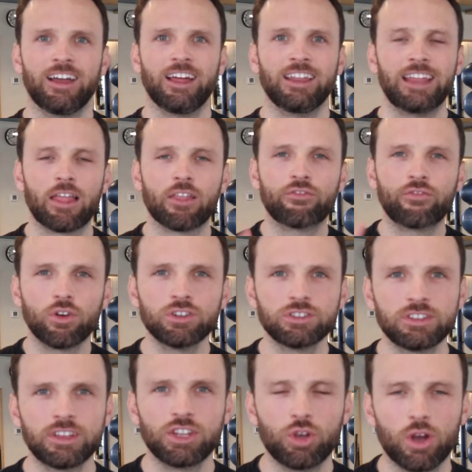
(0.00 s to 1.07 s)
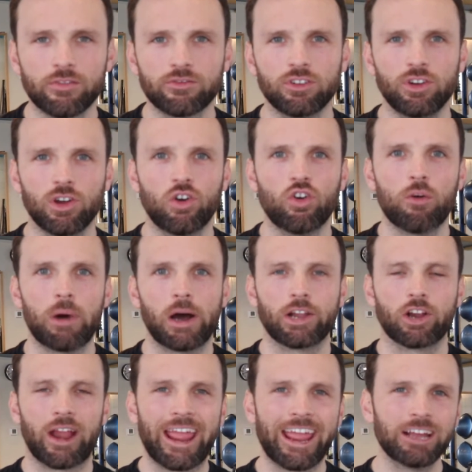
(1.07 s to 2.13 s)
Now the first thing you have to know about
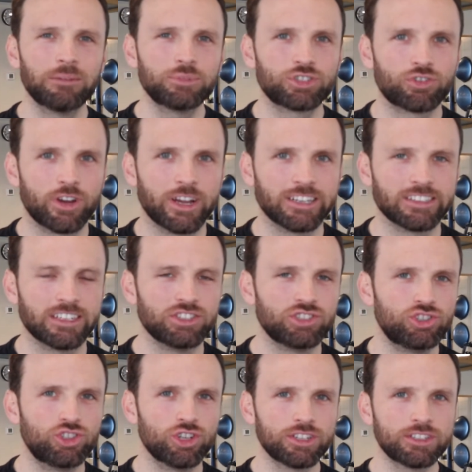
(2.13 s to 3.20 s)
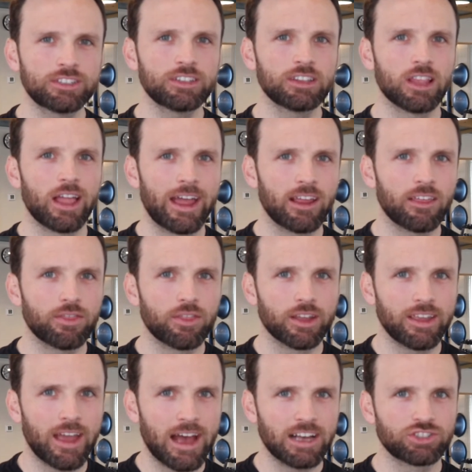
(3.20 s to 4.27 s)
your hamstrings is just like the
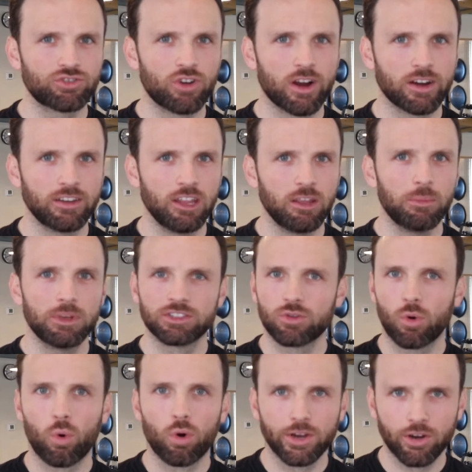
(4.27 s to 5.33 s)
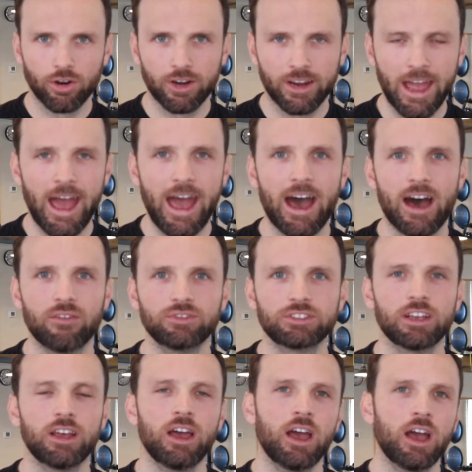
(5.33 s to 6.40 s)
gastrocnemius or your
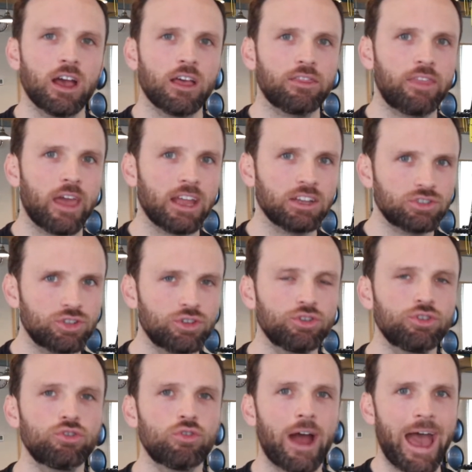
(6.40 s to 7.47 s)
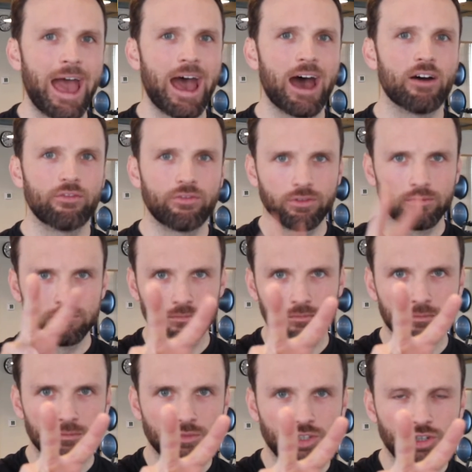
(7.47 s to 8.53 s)
calves, they too have
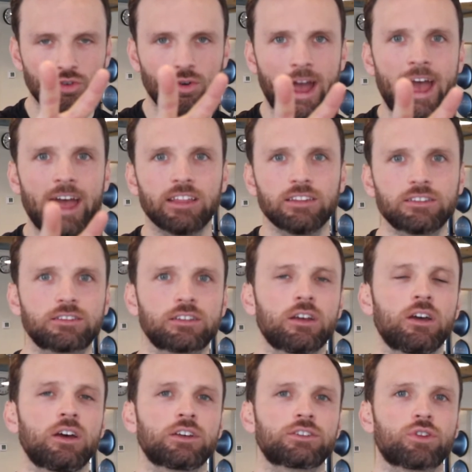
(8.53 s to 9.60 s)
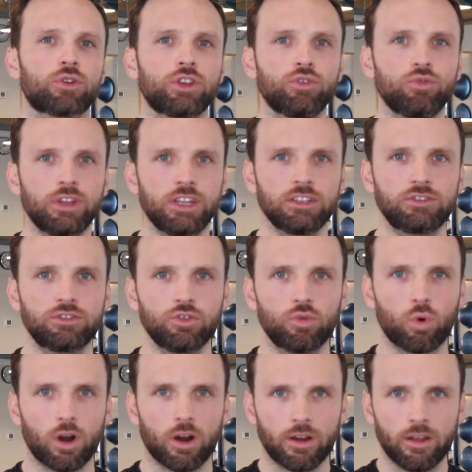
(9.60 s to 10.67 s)
two heads. So you need to
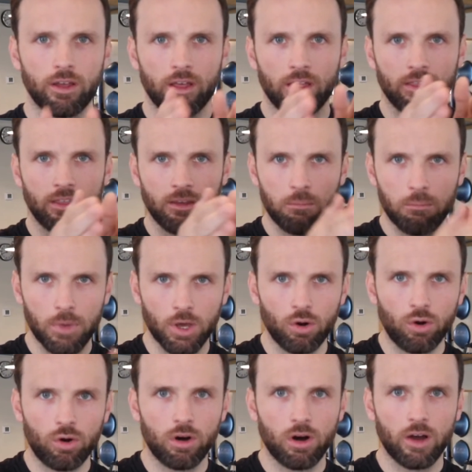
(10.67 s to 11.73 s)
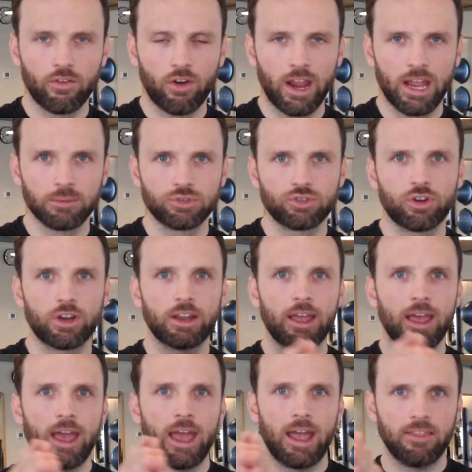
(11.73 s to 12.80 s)
work the middle of your hamstring
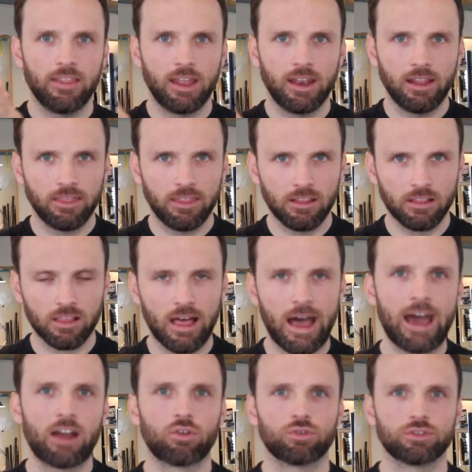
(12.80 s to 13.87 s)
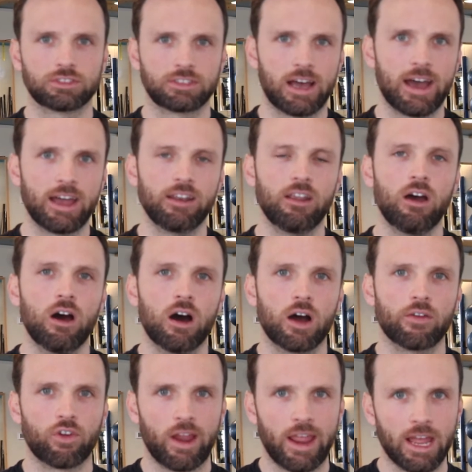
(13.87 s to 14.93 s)
and then the lateral side
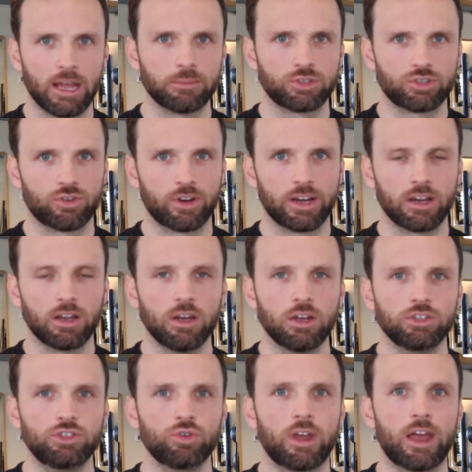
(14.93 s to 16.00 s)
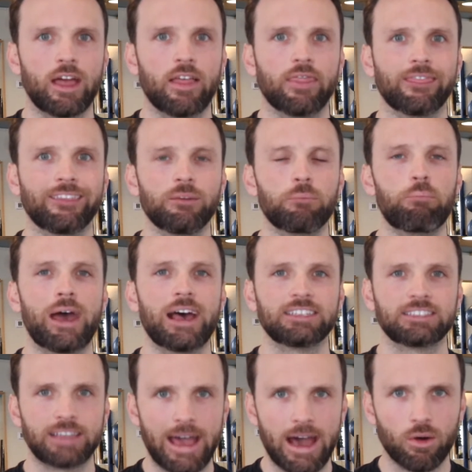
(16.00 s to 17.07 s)
of your hamstring to get the
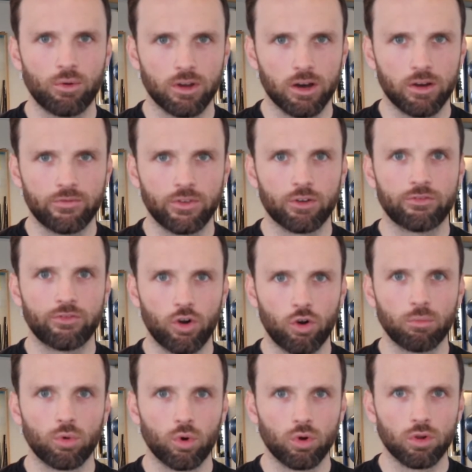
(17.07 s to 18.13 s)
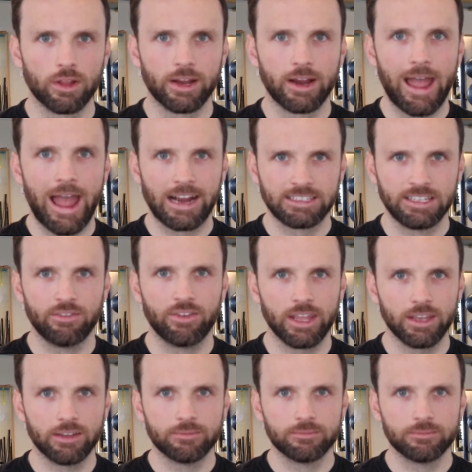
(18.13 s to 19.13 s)
best out of your foam rolling activity.